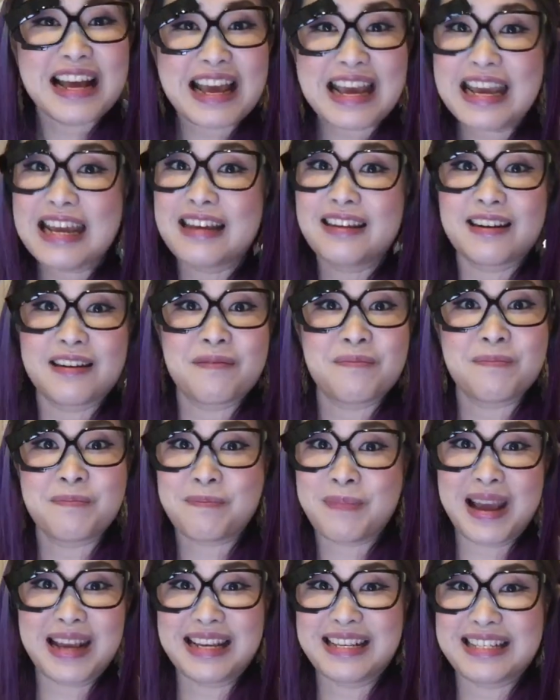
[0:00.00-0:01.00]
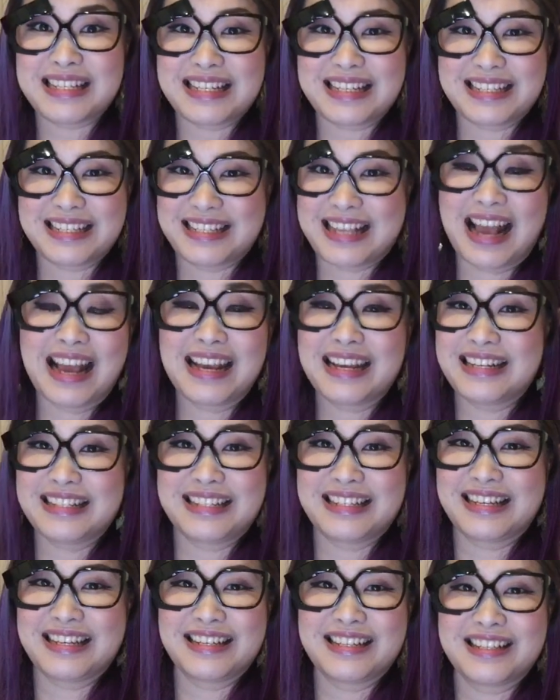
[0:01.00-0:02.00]
and amazing
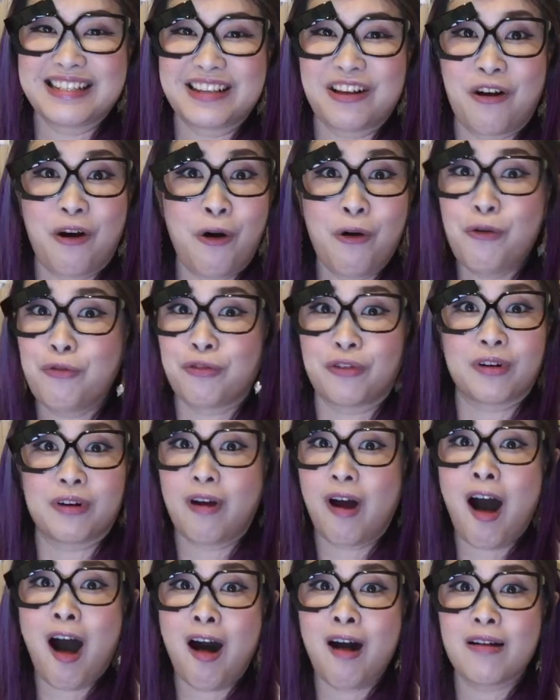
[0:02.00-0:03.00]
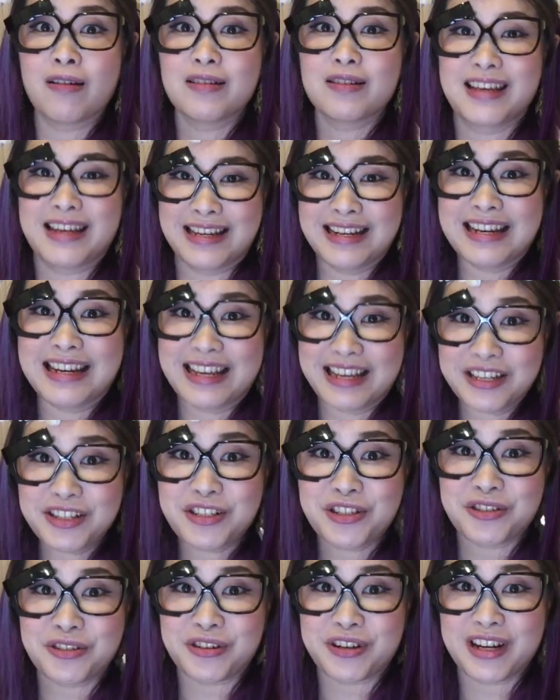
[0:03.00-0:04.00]
scientists overall in
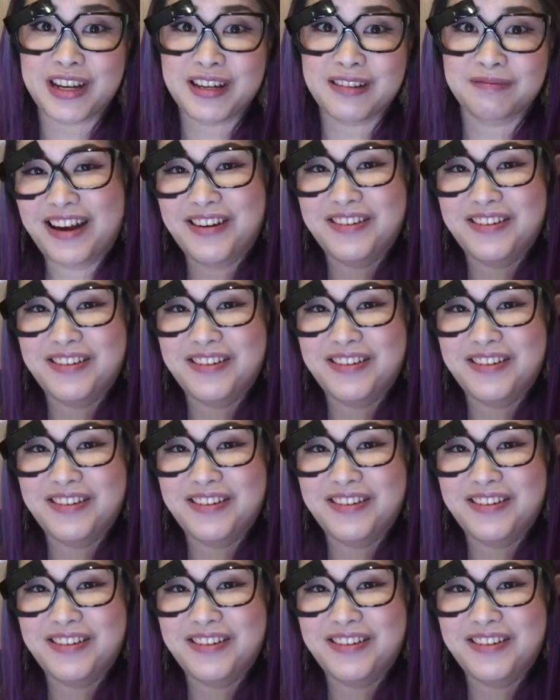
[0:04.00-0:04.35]
history.